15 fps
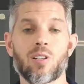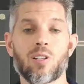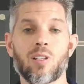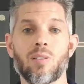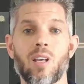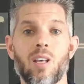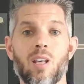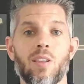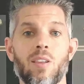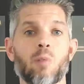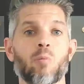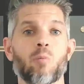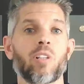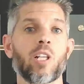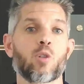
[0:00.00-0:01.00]
And
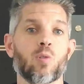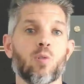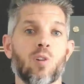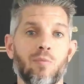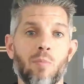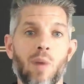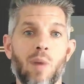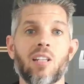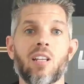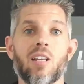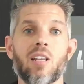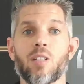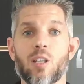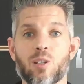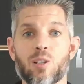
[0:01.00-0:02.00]
that really drove my
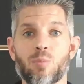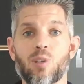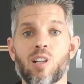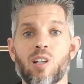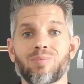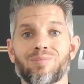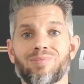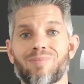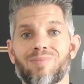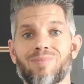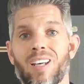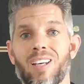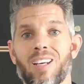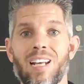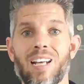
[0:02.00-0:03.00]
daily discipline.
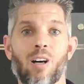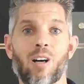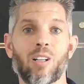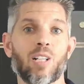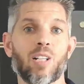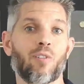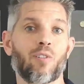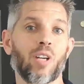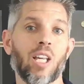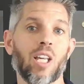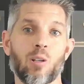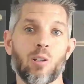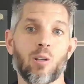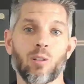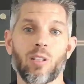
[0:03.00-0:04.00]
Now, I'll never forget
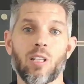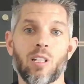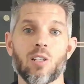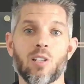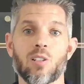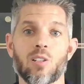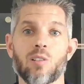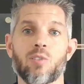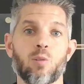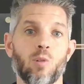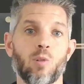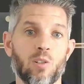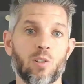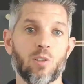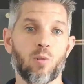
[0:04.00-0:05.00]
the early days of
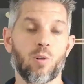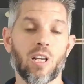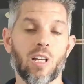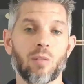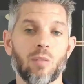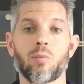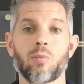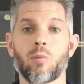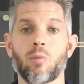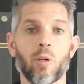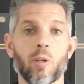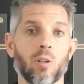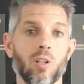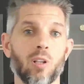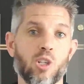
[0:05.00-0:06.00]
2020. When we
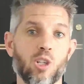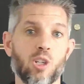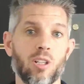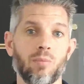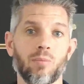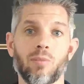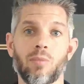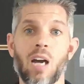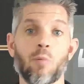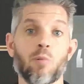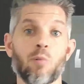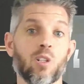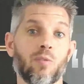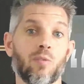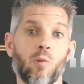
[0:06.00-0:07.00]
were launching, I
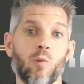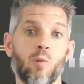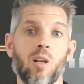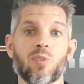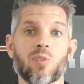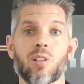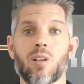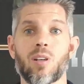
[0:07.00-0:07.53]
was overwhelmed.